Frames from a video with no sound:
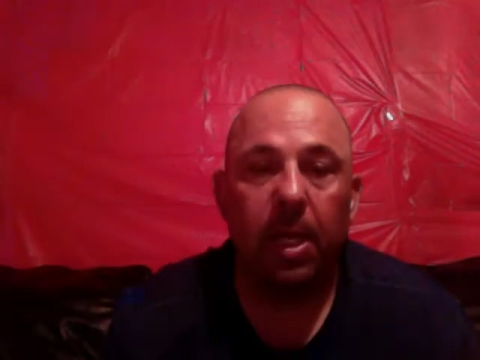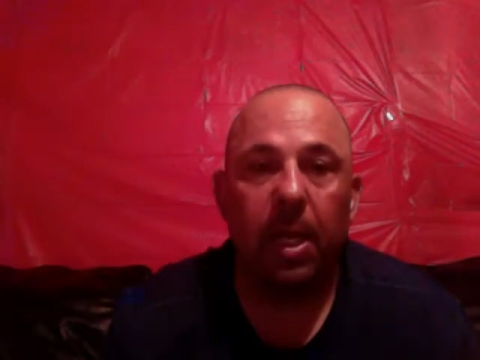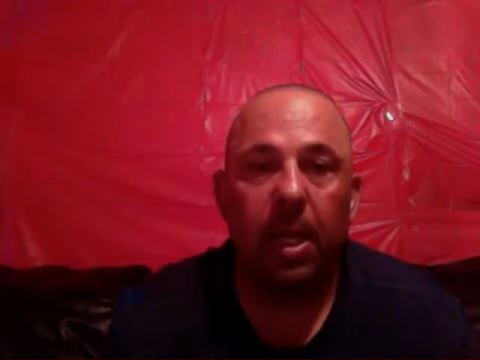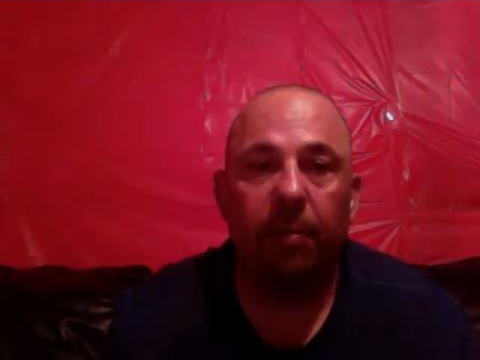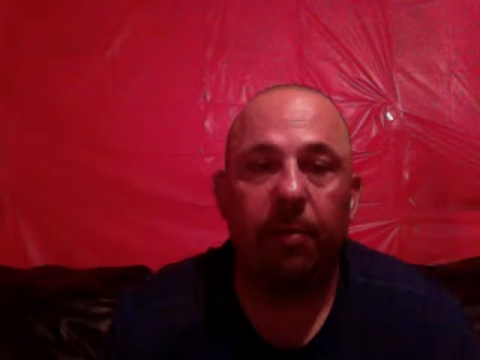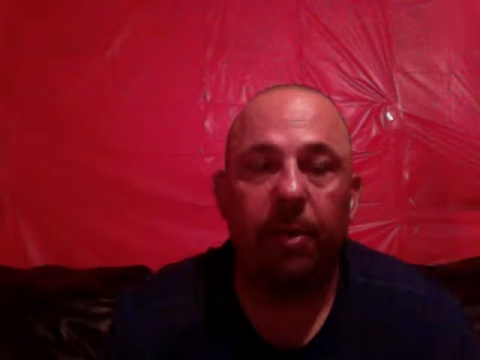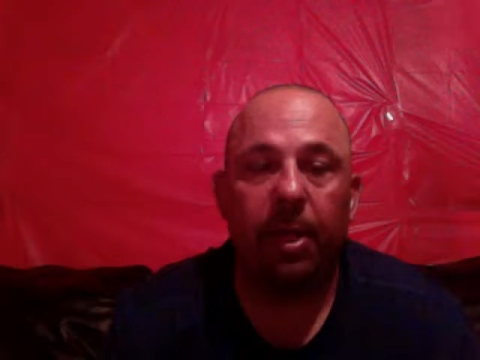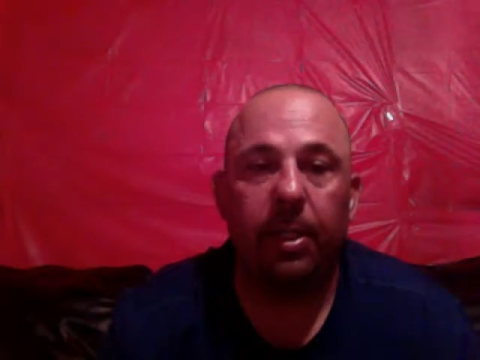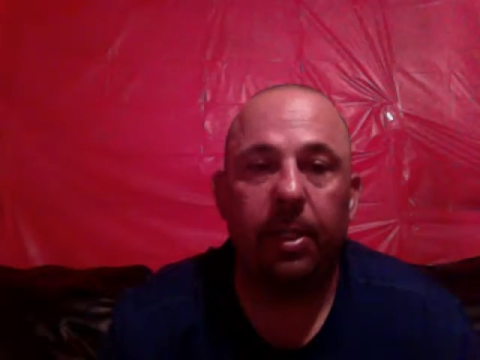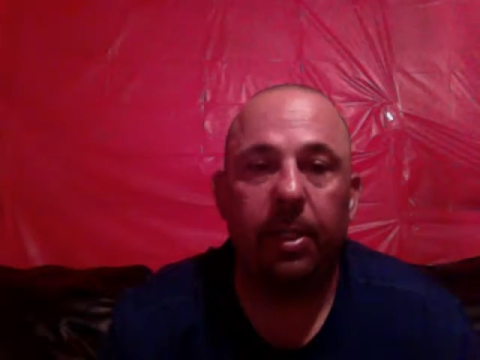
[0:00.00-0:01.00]
And if you
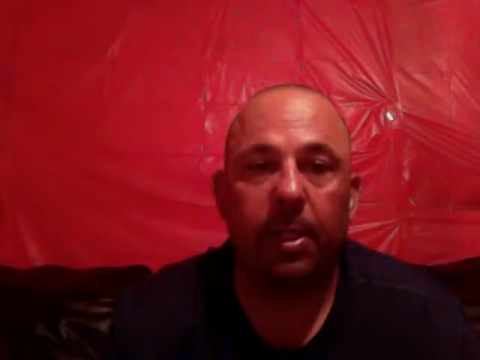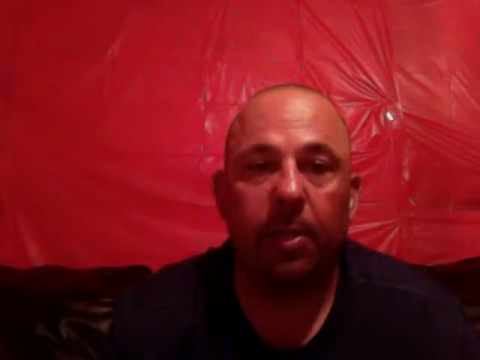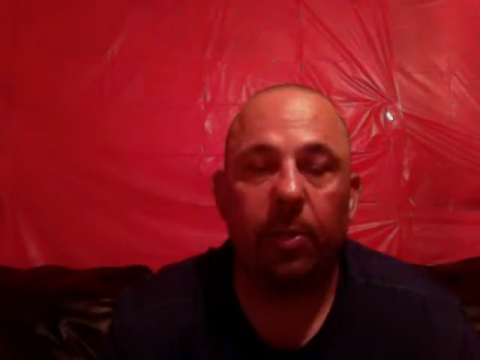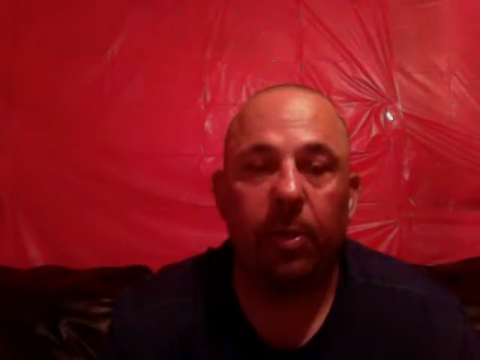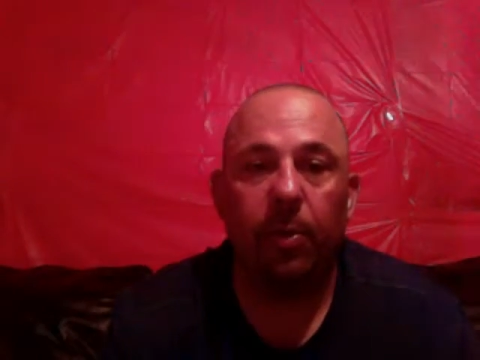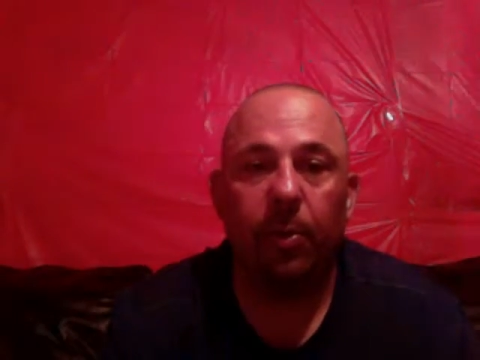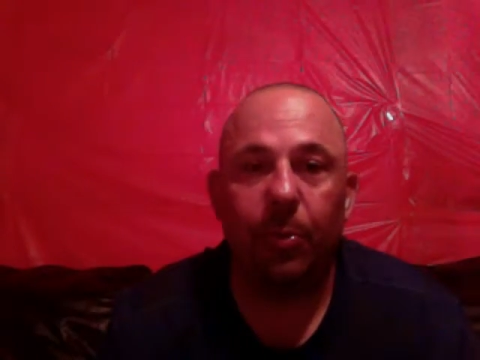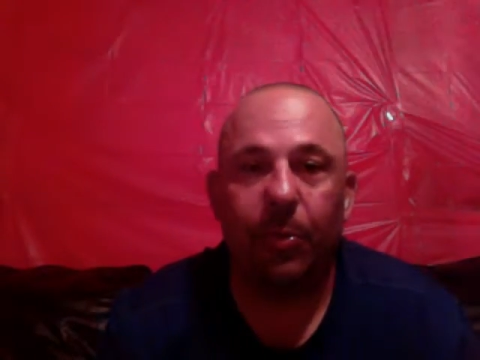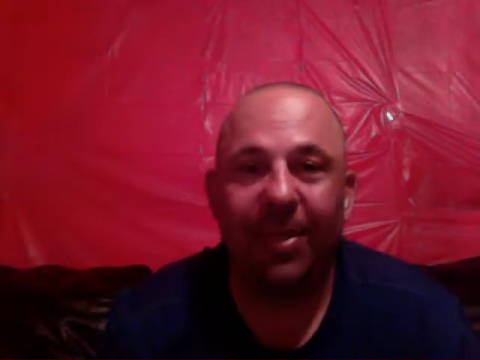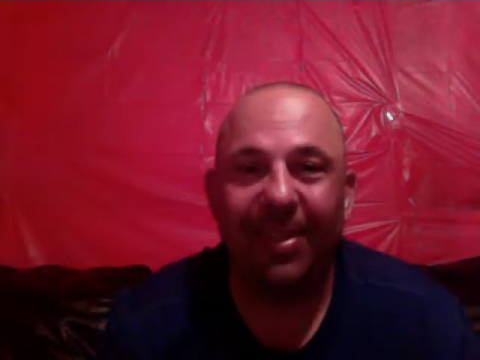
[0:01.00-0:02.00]
get a lawyer
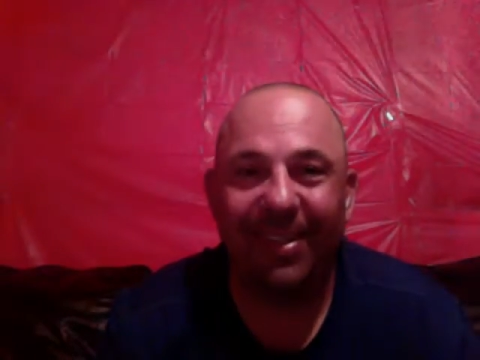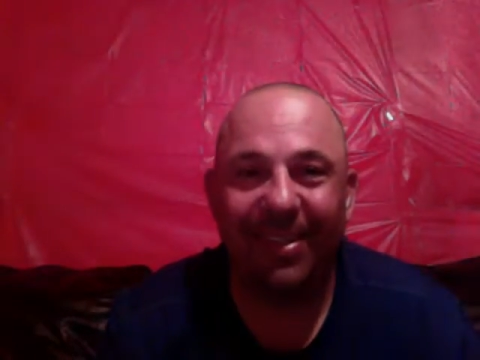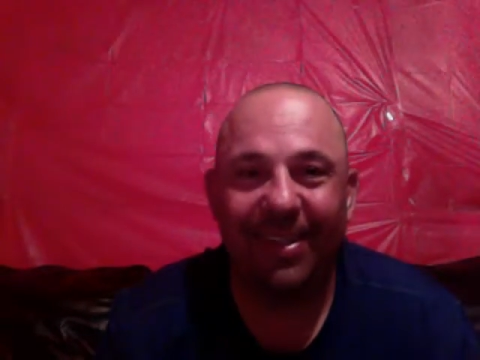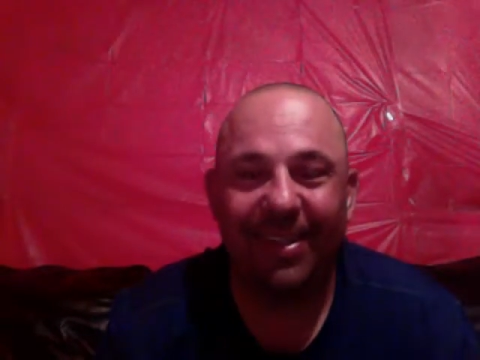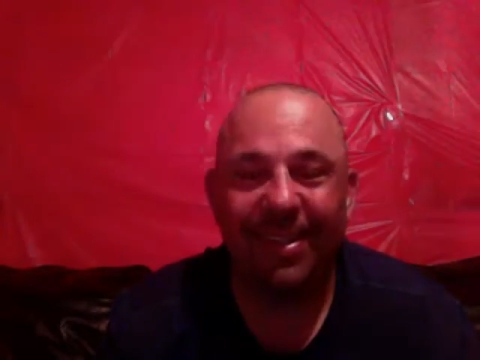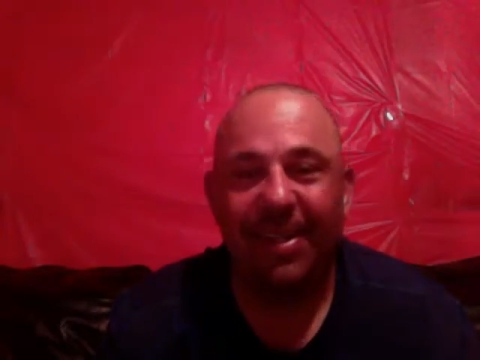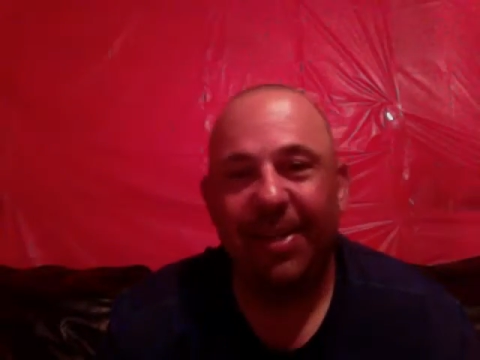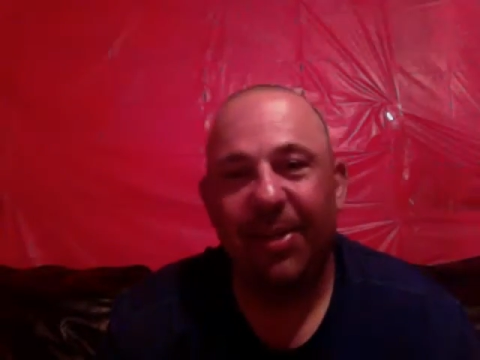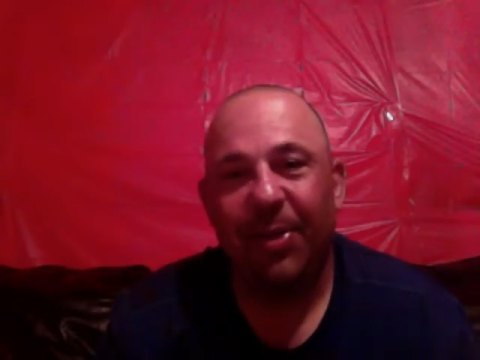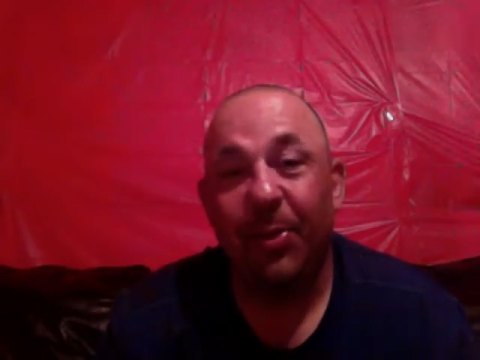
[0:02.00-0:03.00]
who
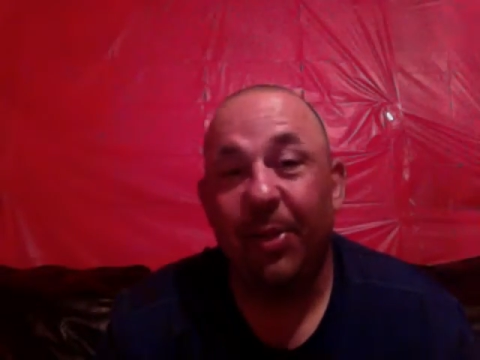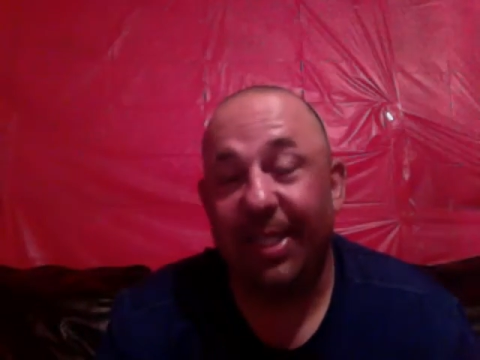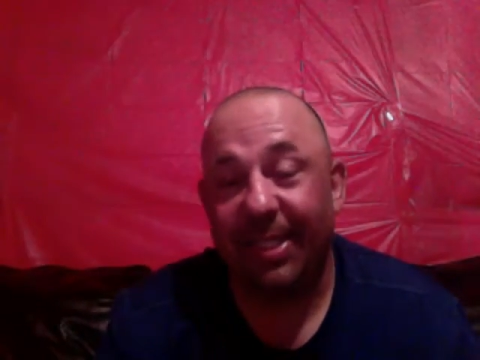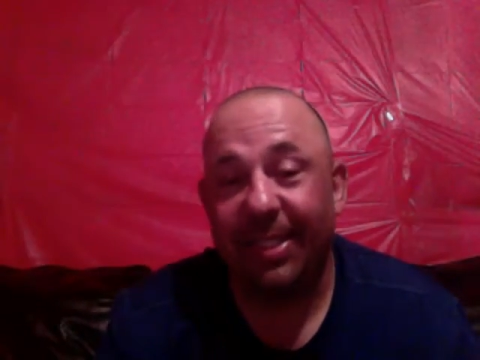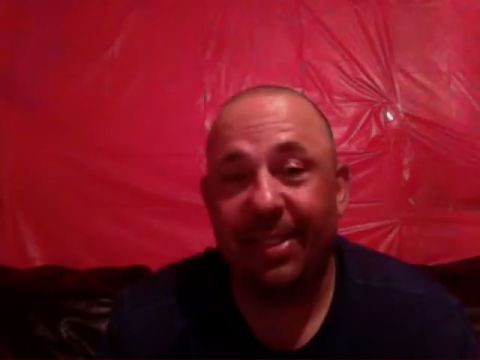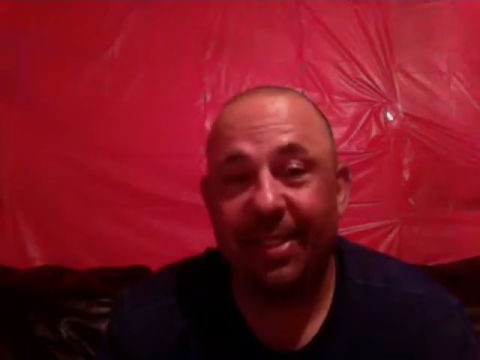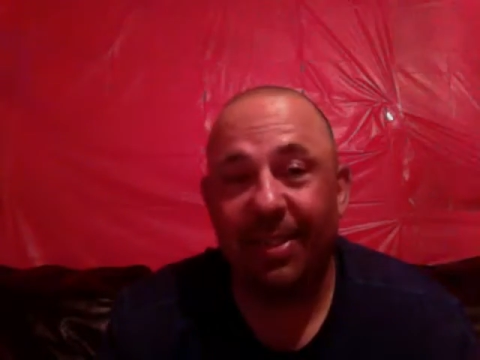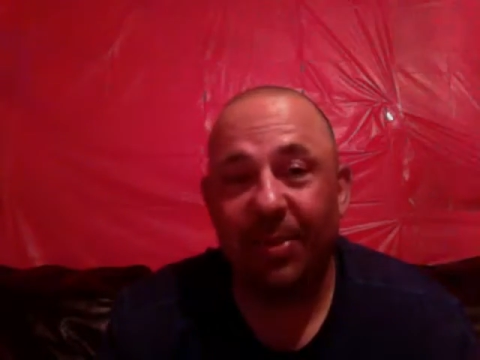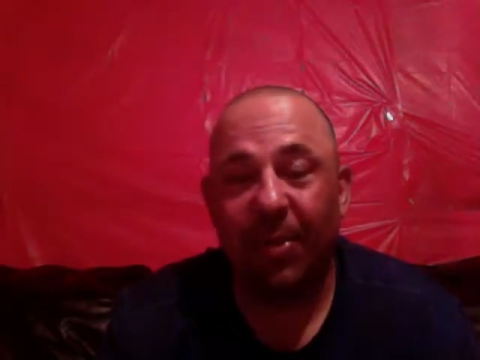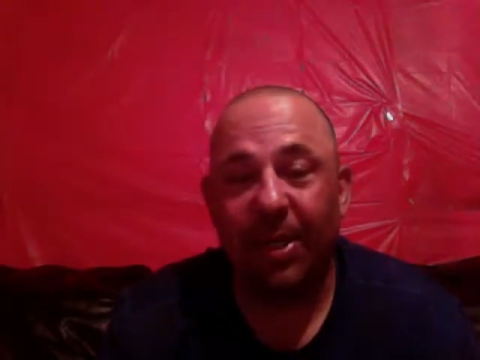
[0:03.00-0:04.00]
isn't
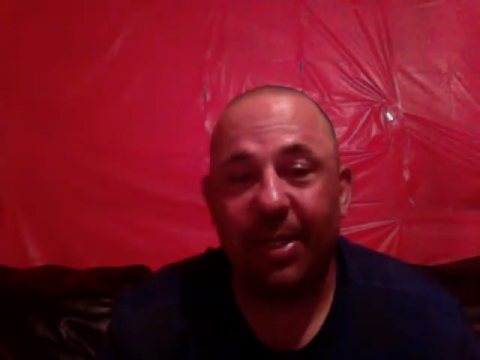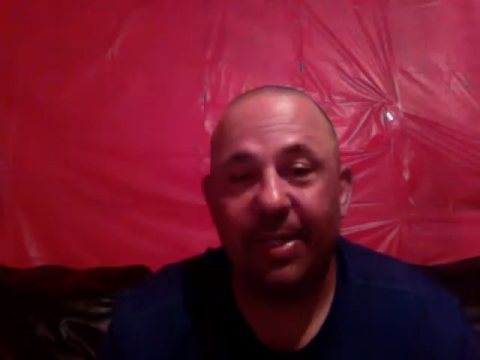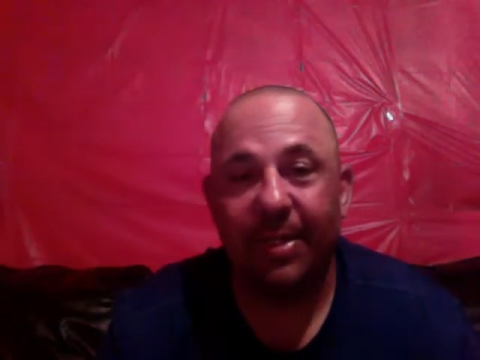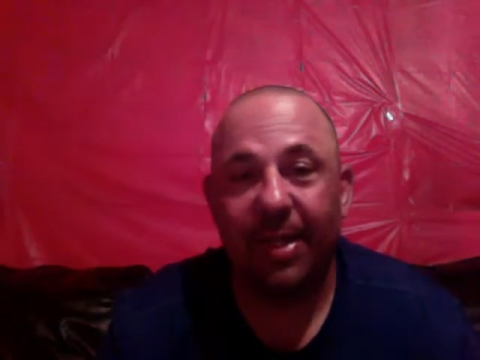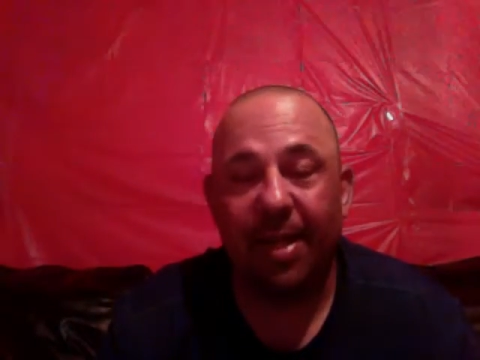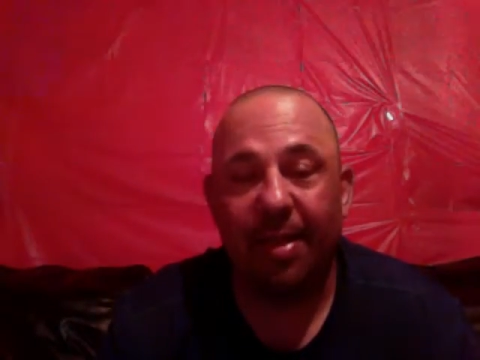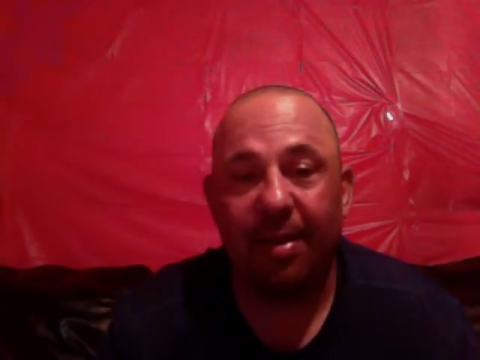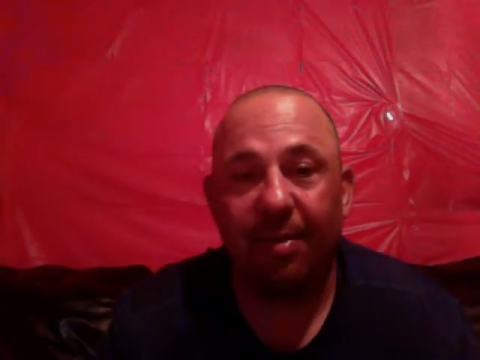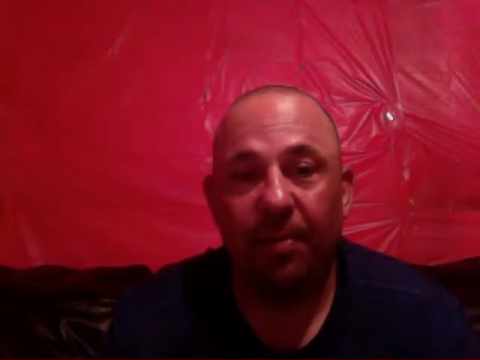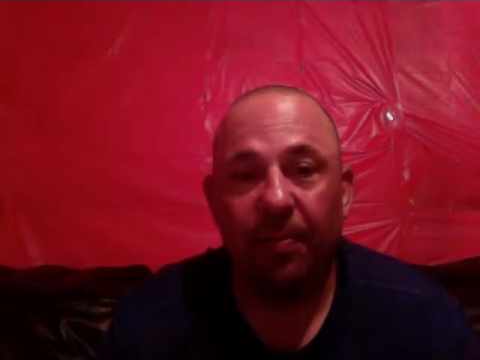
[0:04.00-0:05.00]
quite as
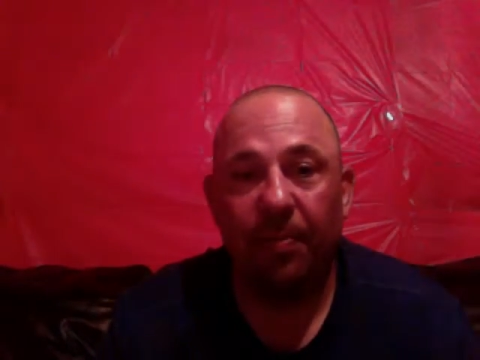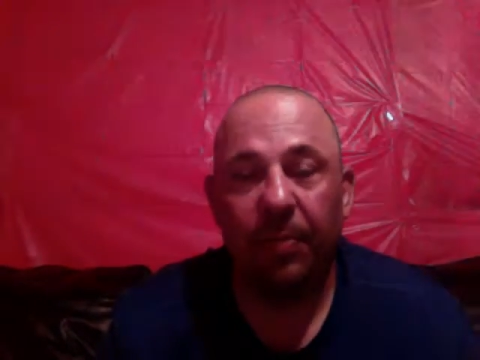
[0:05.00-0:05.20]
ethical,